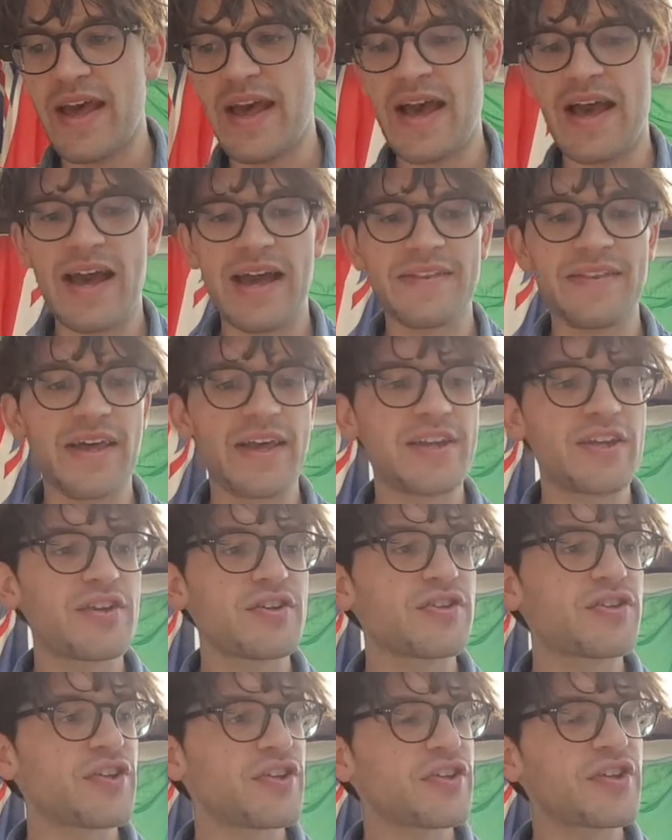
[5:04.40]
And then you're
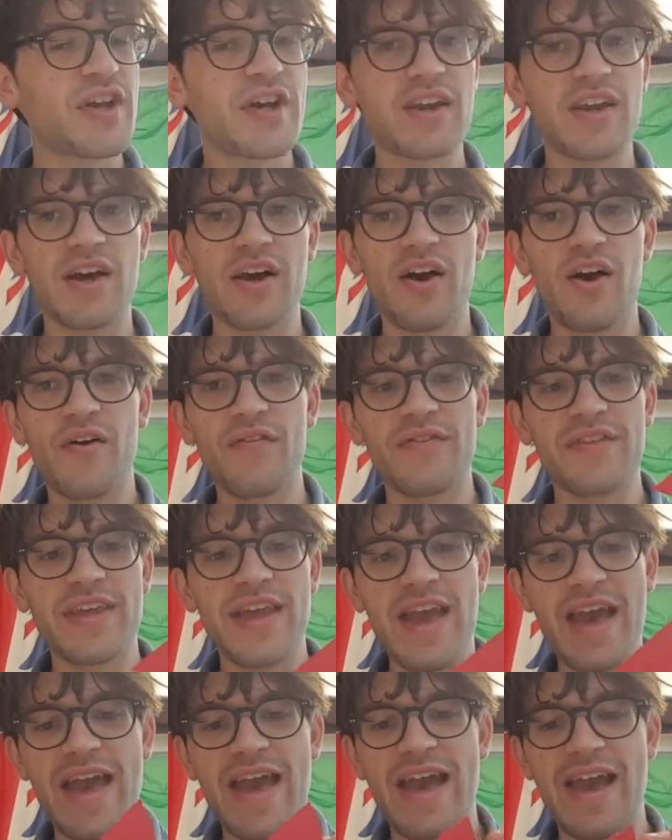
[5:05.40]
just gonna, on the
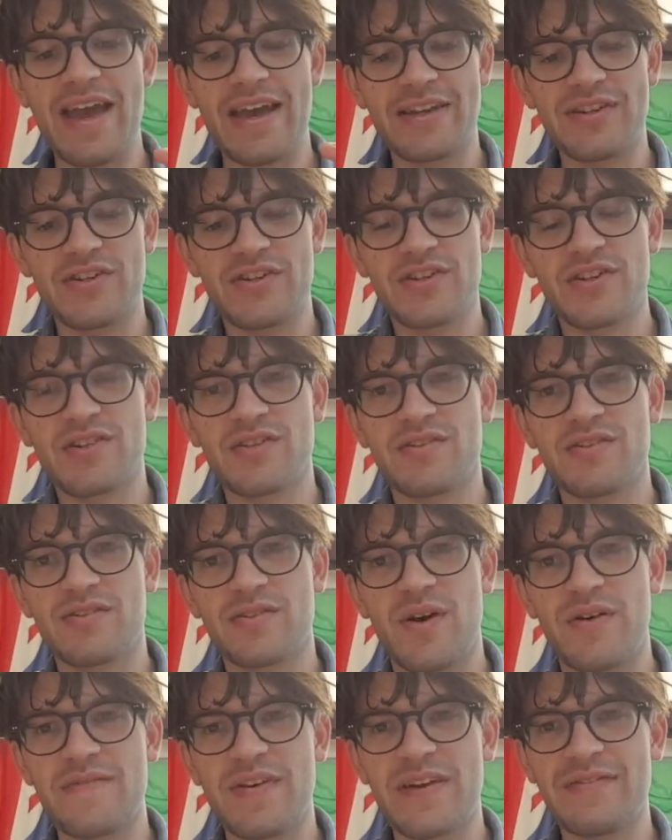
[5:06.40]
edge,
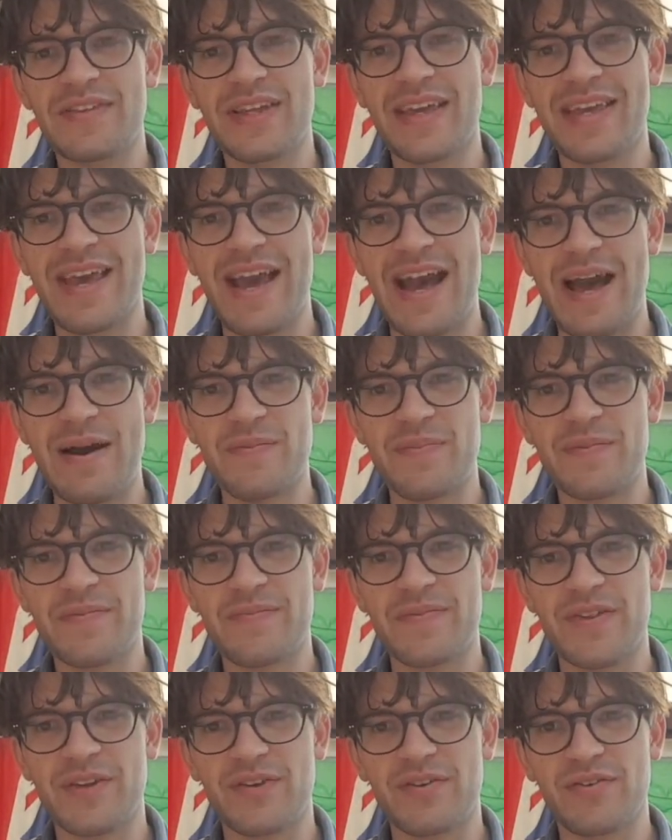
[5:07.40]
so I've left a gap
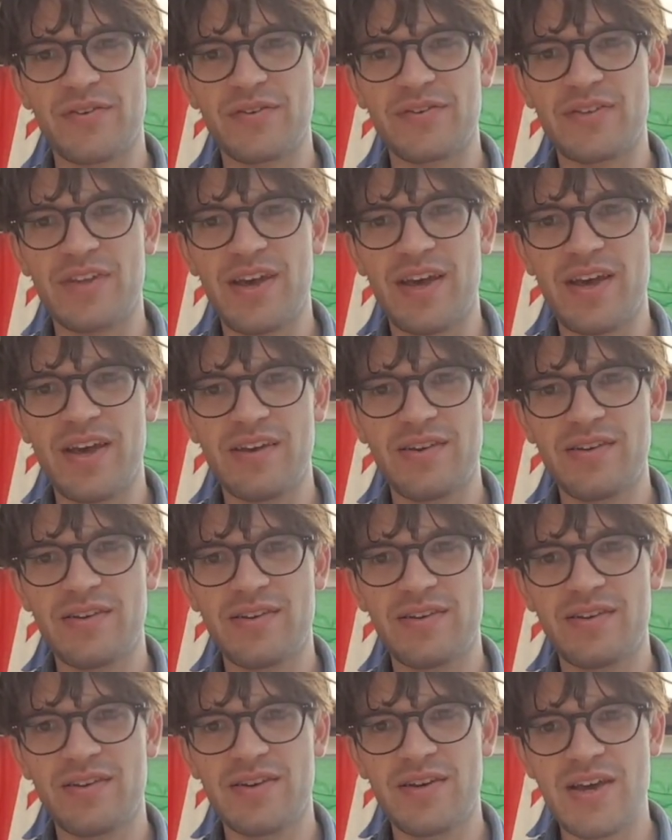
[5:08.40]
across there.
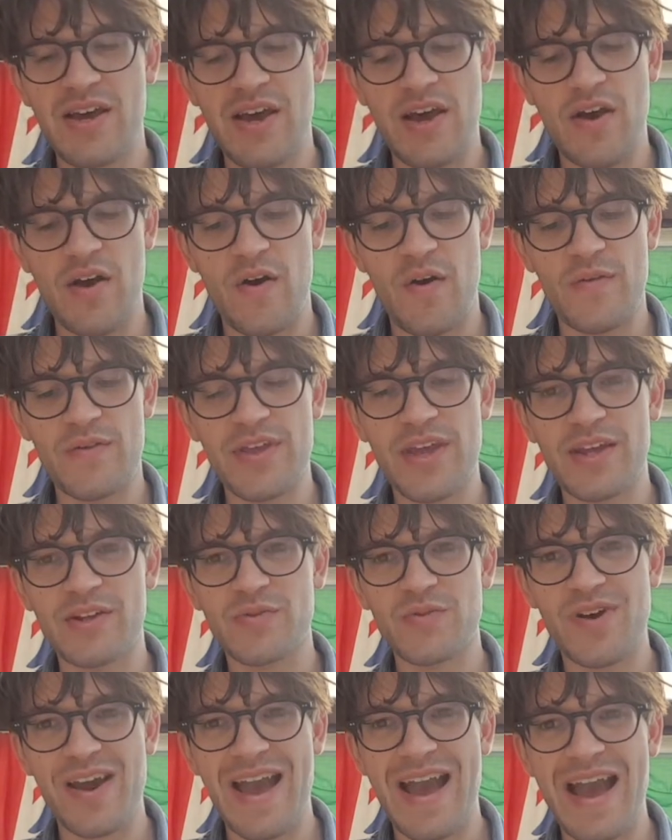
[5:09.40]
On the edge
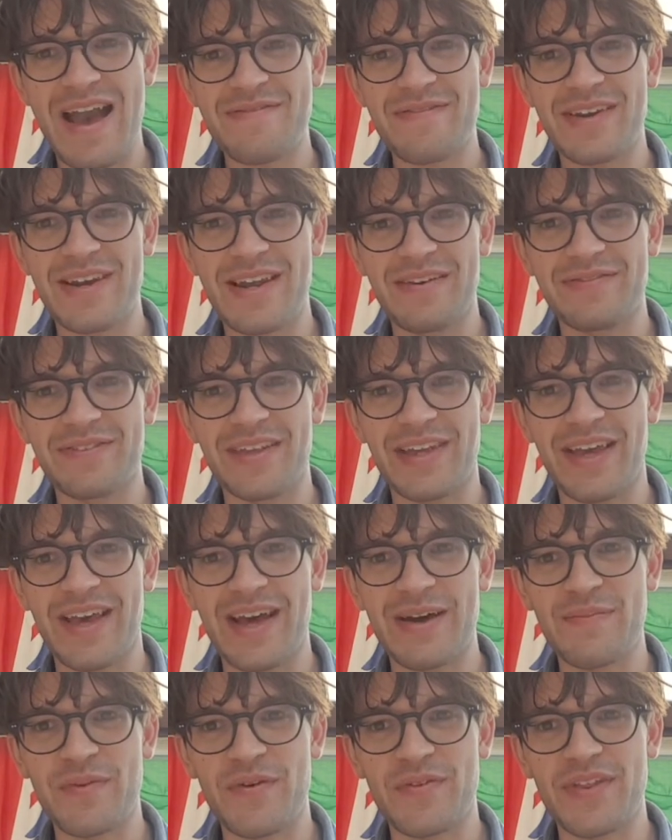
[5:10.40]
where I haven't left the
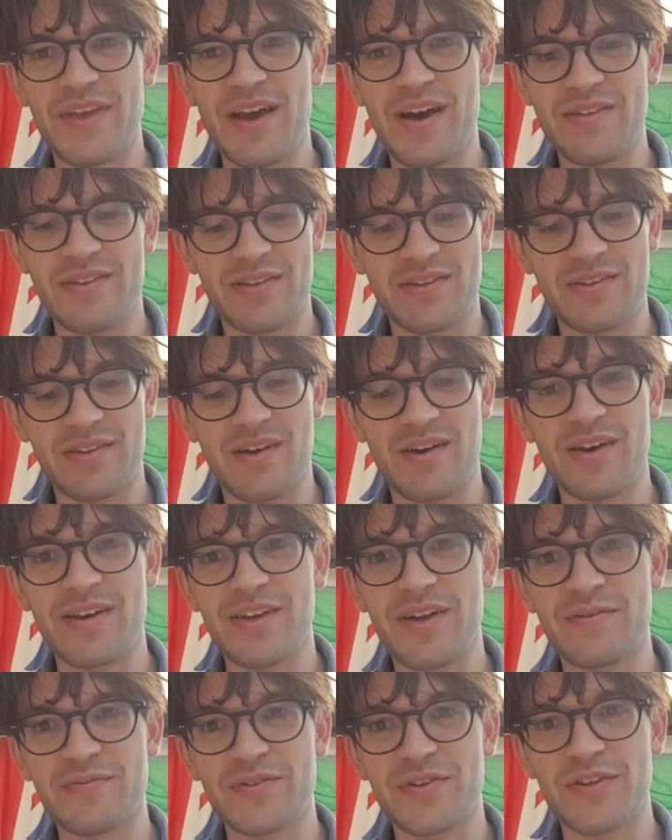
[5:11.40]
gap, on the other side,
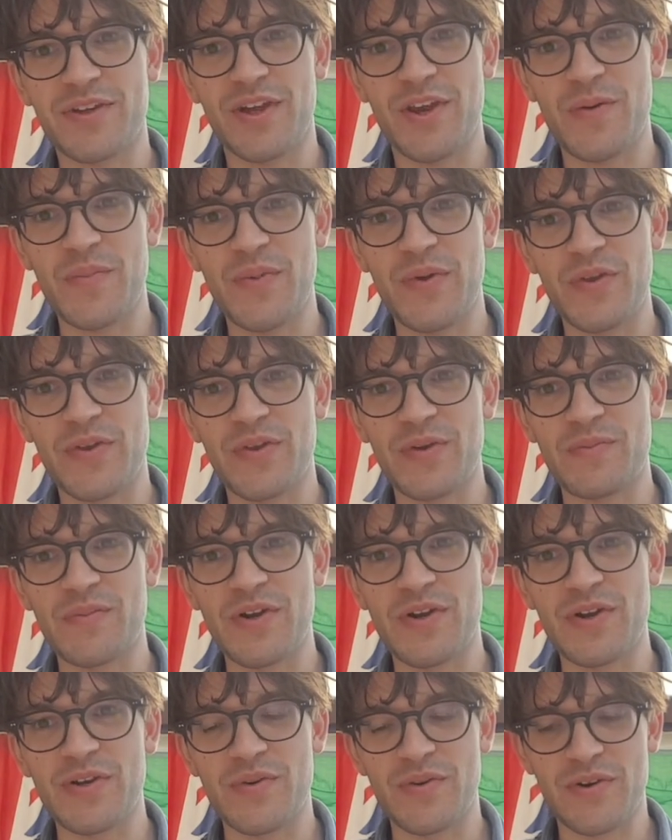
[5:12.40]
I'm just gonna put some
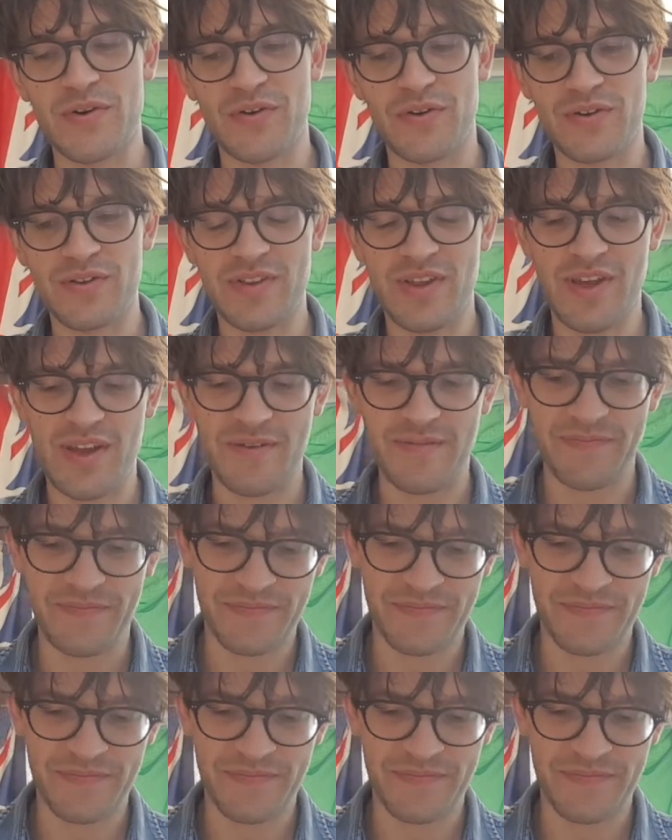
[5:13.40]
glue across there.